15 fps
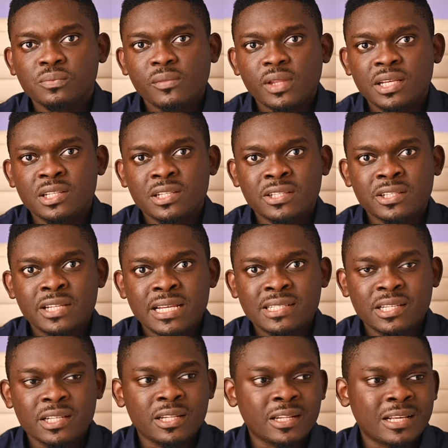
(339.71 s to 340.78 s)

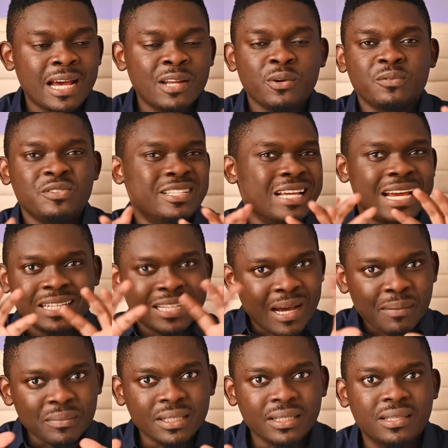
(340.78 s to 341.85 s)
There's a kind of
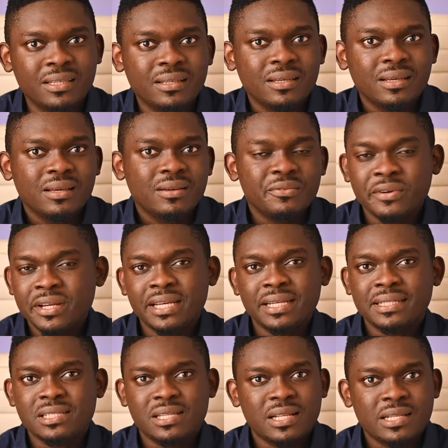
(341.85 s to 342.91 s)
dynamic
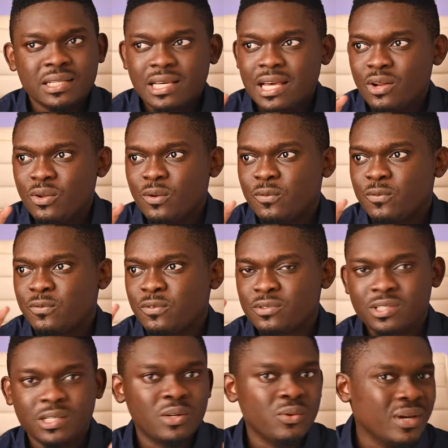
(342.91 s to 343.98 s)
range, there's a kind of
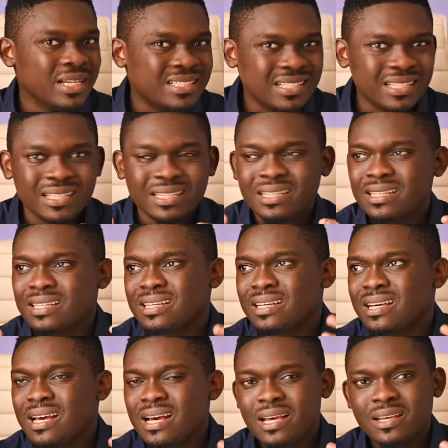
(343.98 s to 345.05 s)
silhouettic
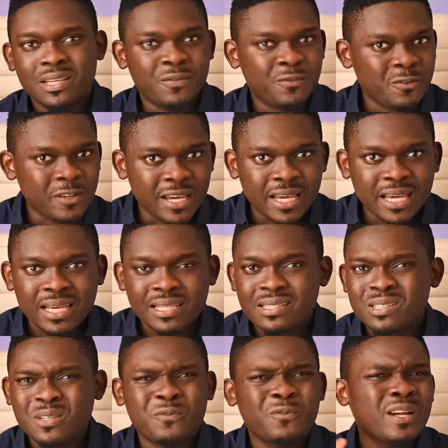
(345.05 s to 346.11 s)
effect,
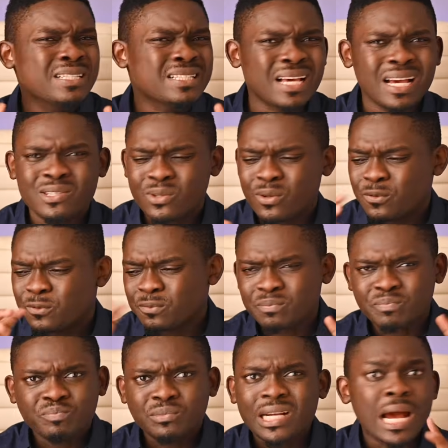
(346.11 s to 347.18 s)
different kinds of
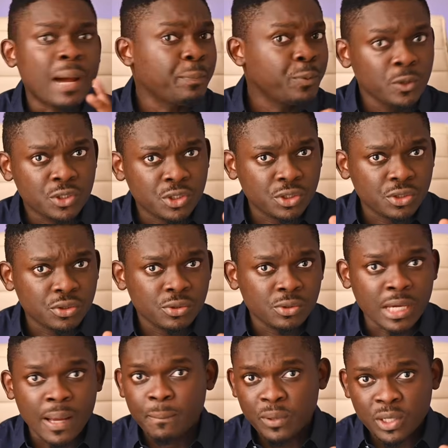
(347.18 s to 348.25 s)
approach you
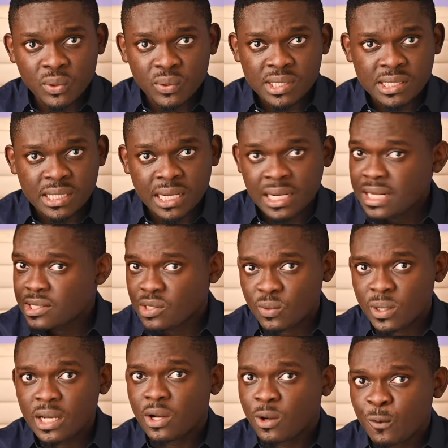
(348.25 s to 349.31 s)
can play with, and that is
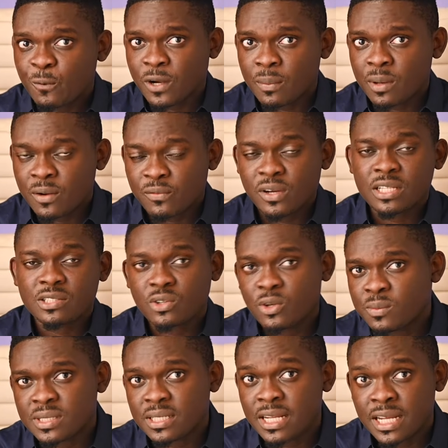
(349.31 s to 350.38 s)
where off-camera flash
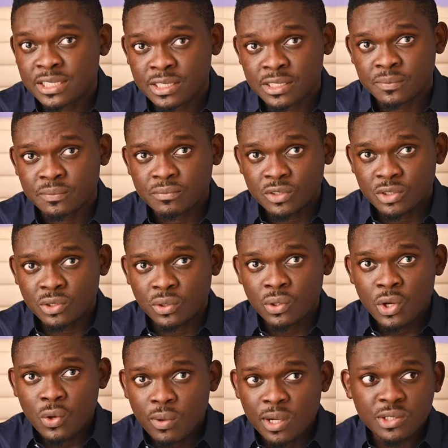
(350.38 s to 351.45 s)
comes in handy. You know,
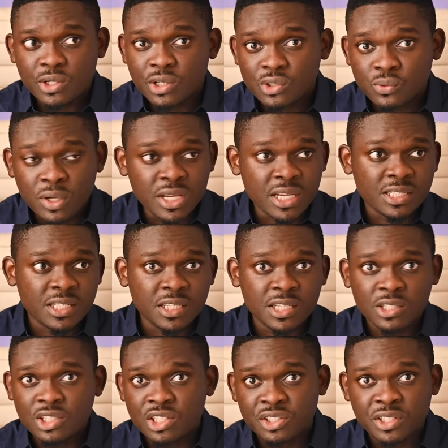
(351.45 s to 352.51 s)
when you are
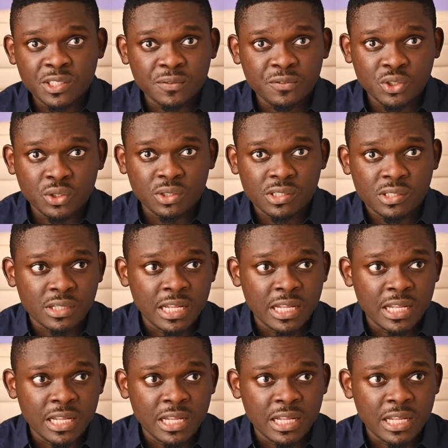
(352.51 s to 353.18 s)
taking creative shots,